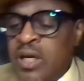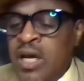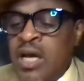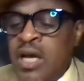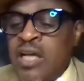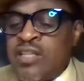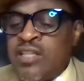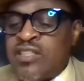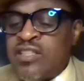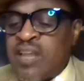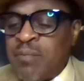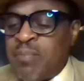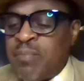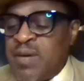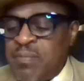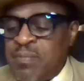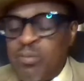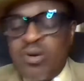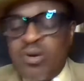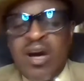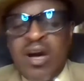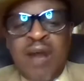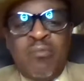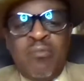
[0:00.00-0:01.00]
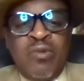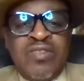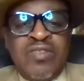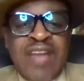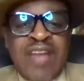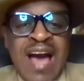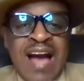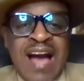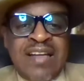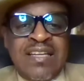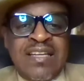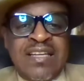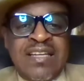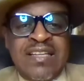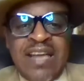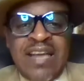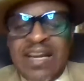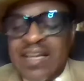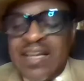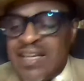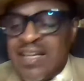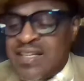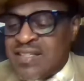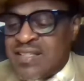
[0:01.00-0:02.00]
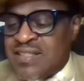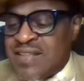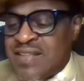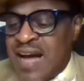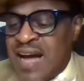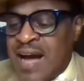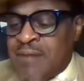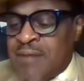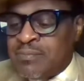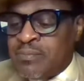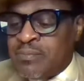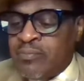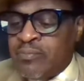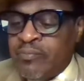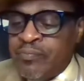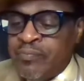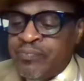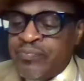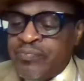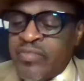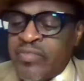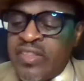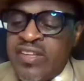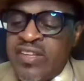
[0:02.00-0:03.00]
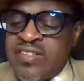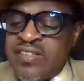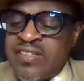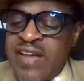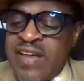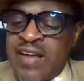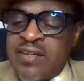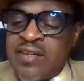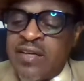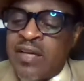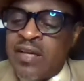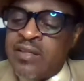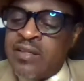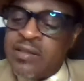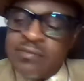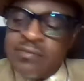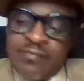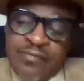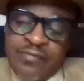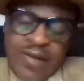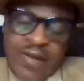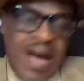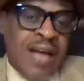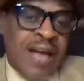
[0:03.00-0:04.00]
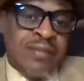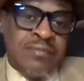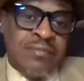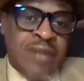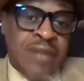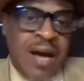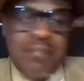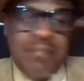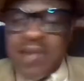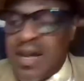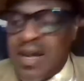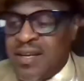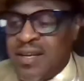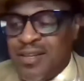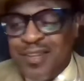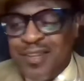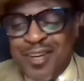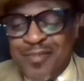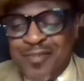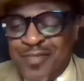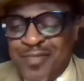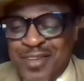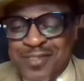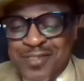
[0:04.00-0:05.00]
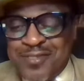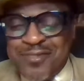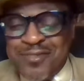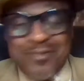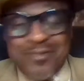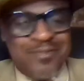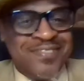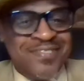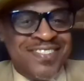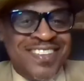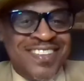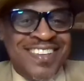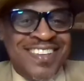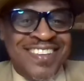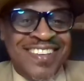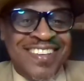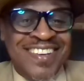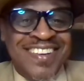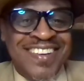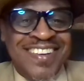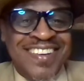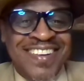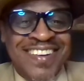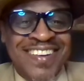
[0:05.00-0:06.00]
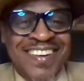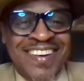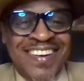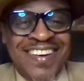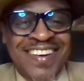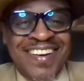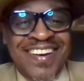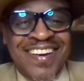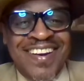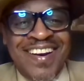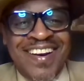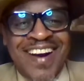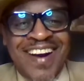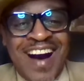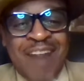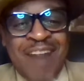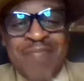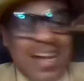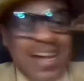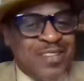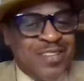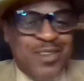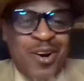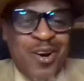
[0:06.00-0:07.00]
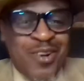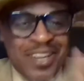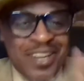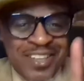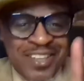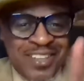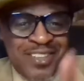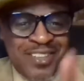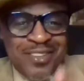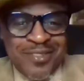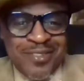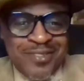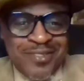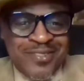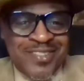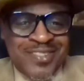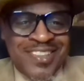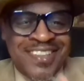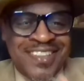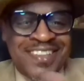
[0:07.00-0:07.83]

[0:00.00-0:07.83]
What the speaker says: Some people come with the idea that it is not this, that, and the other. Fine. I'm not here to convince you. I'm not talking to you.